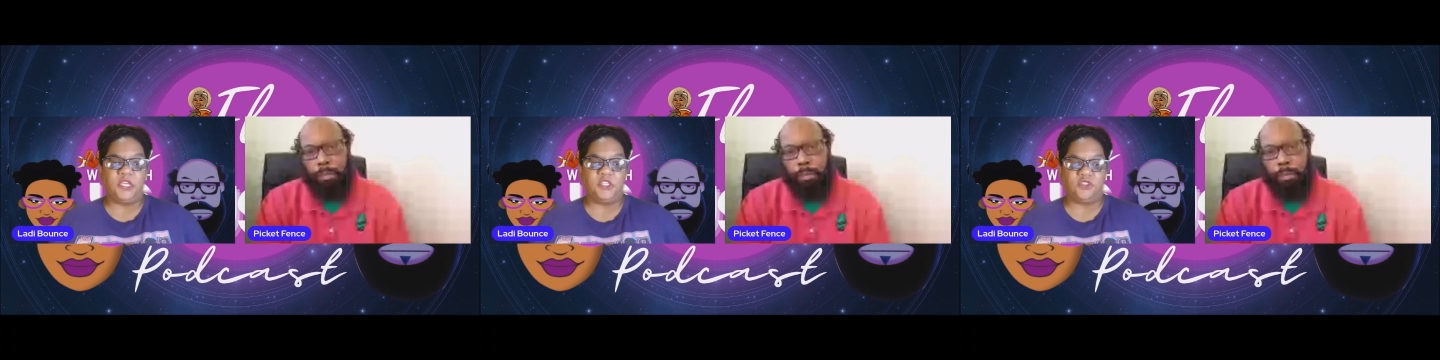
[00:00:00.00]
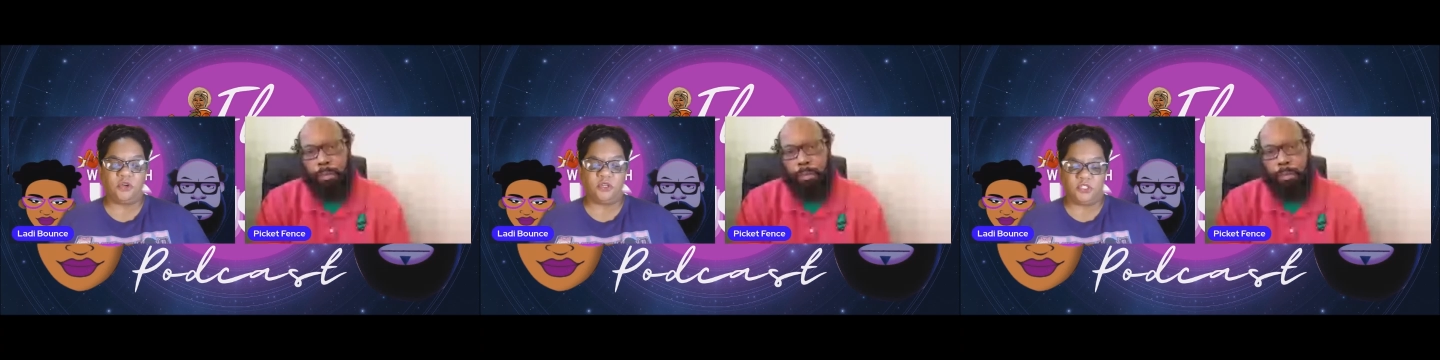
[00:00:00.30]

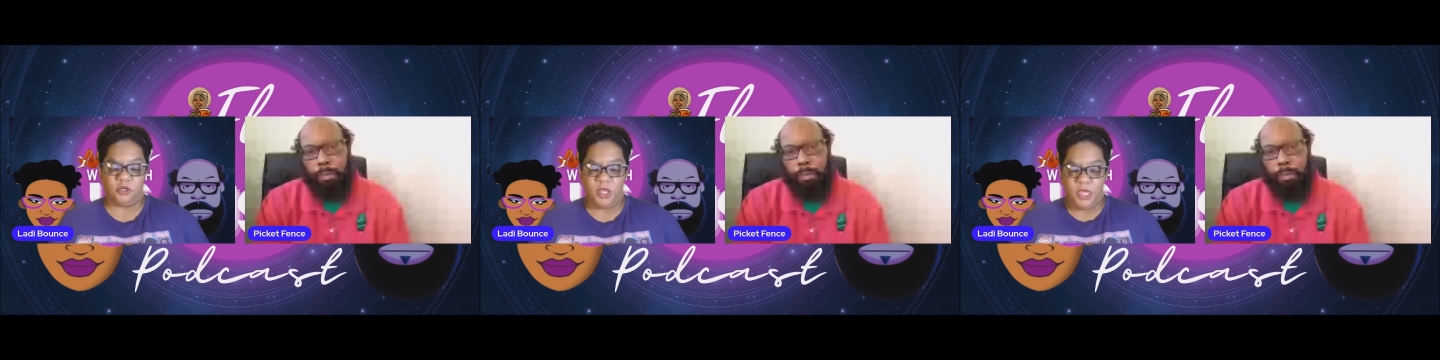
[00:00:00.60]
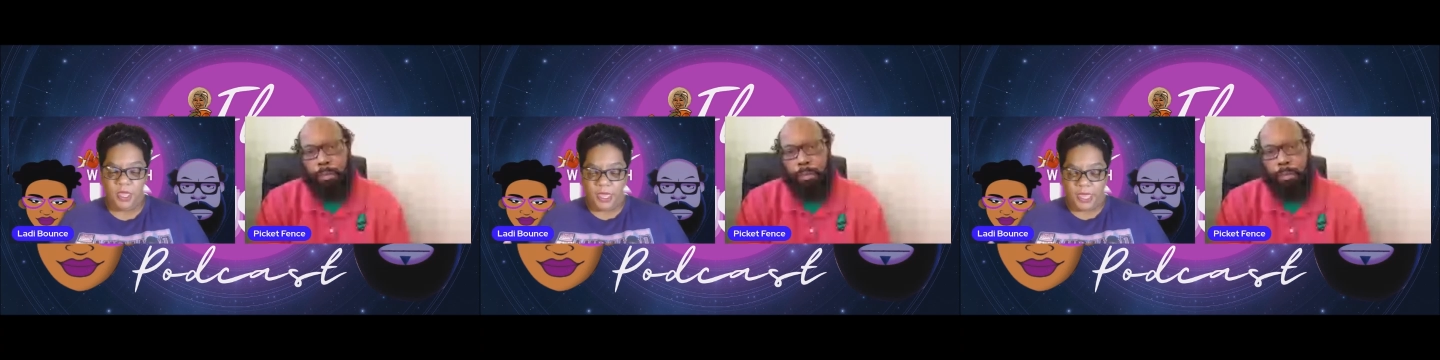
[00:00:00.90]
Speaker 1: structure.
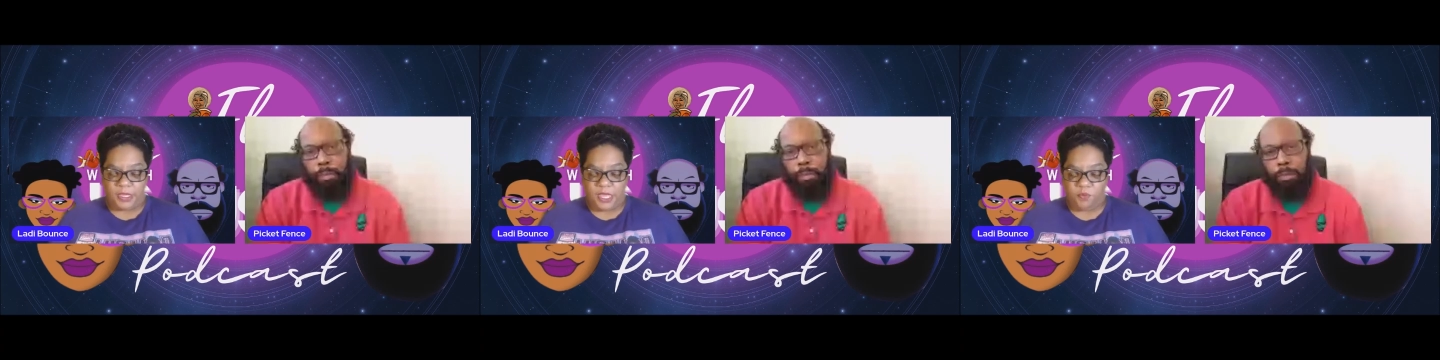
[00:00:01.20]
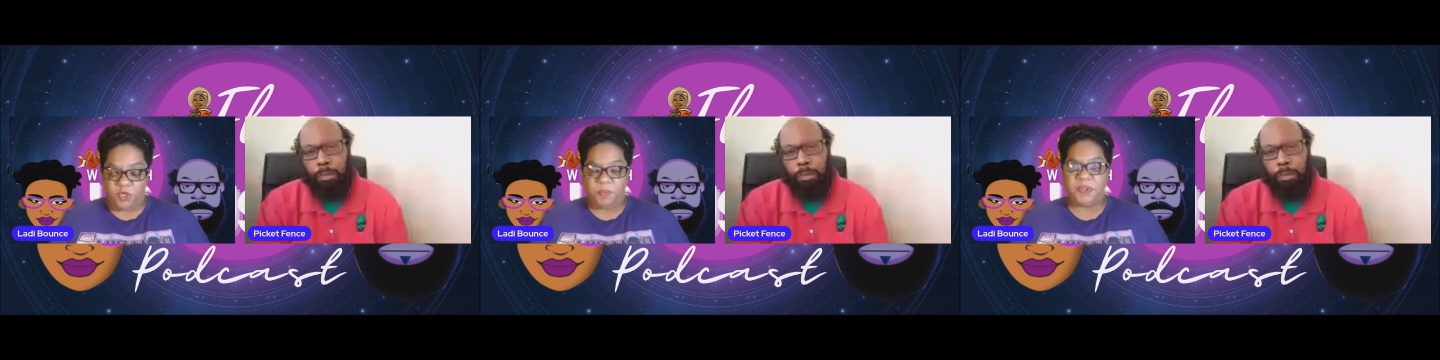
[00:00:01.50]
And can
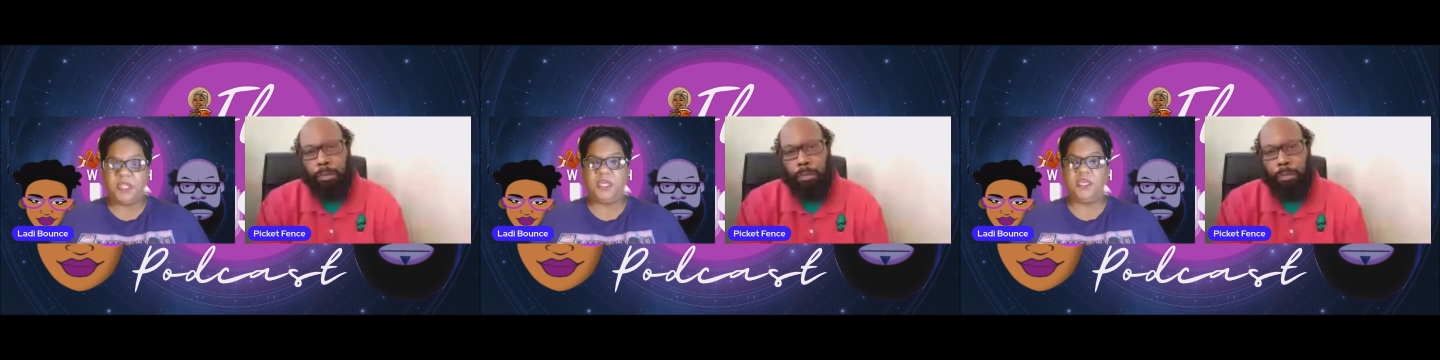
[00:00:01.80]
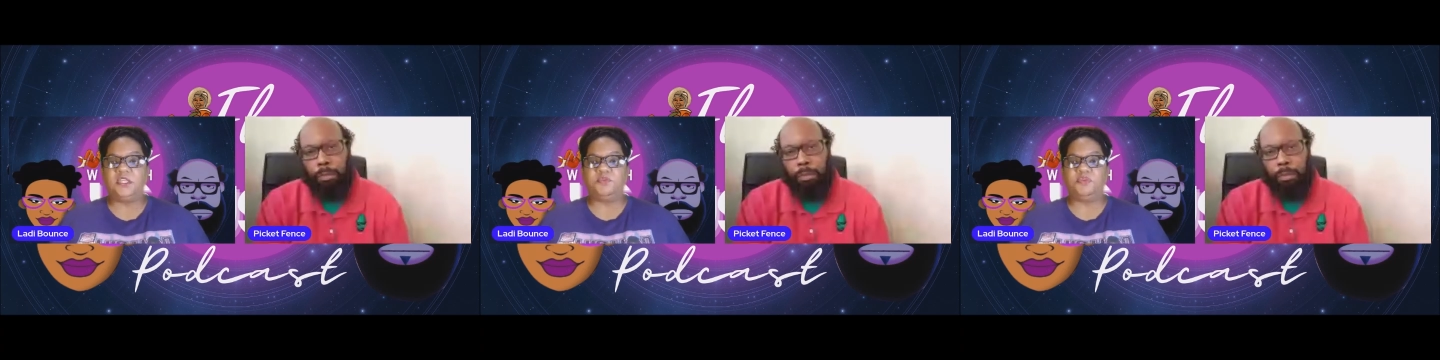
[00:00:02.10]
we
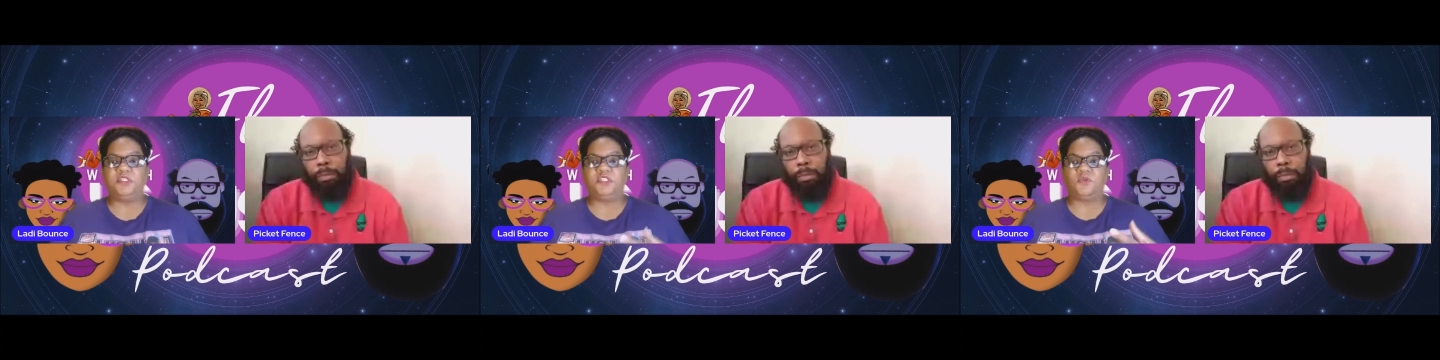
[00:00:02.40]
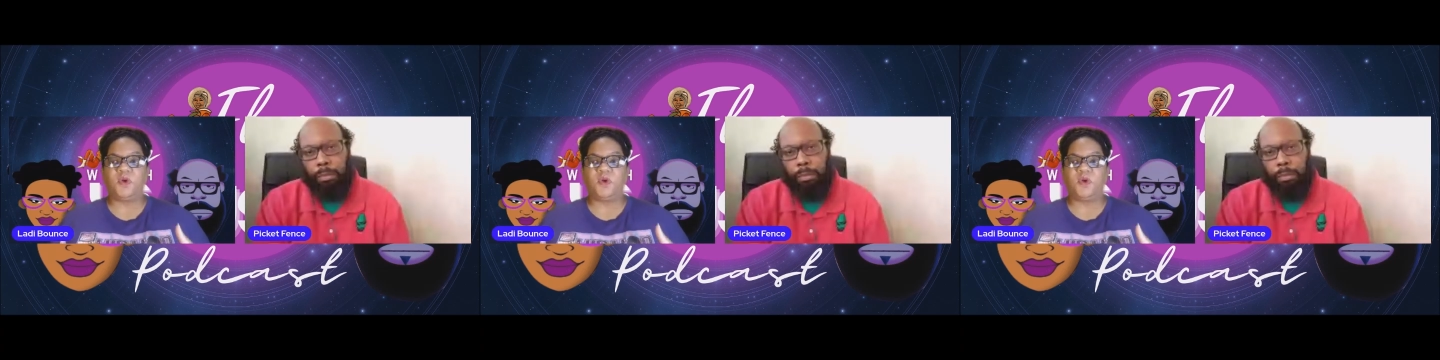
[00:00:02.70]
please put to